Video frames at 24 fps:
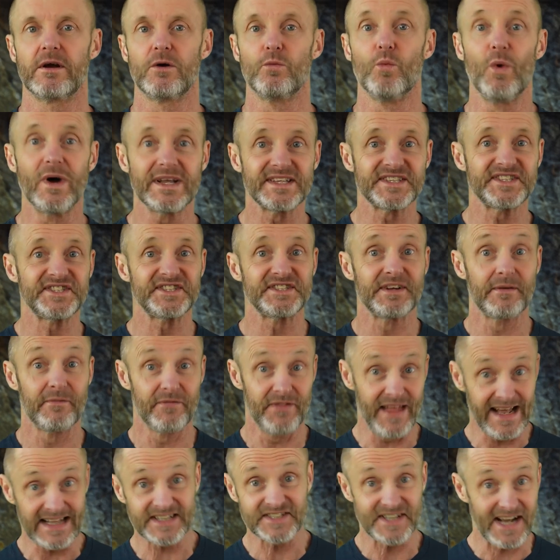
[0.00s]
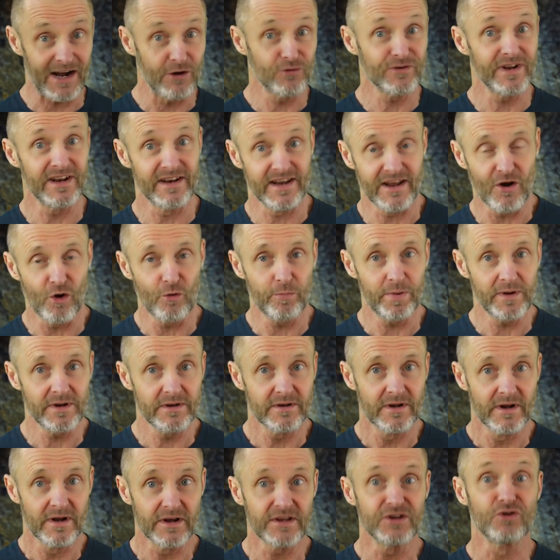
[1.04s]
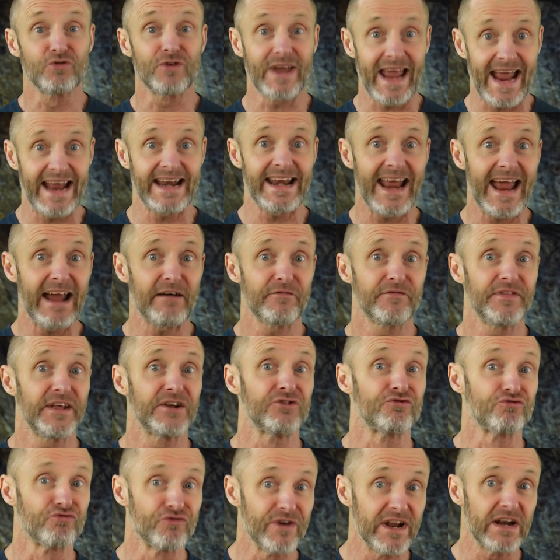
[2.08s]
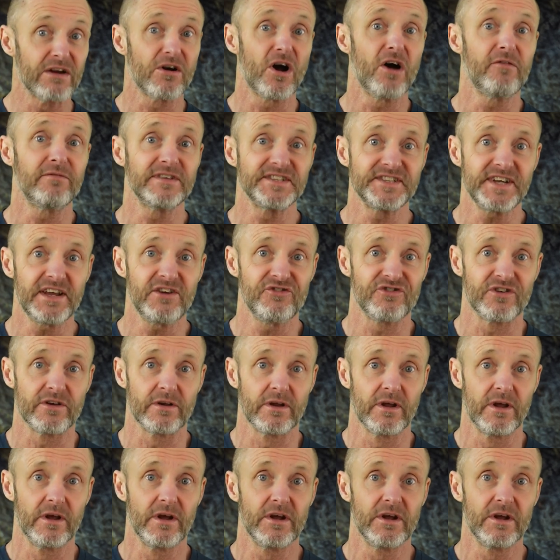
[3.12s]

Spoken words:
Once that's out in the open, you can have that real conversation.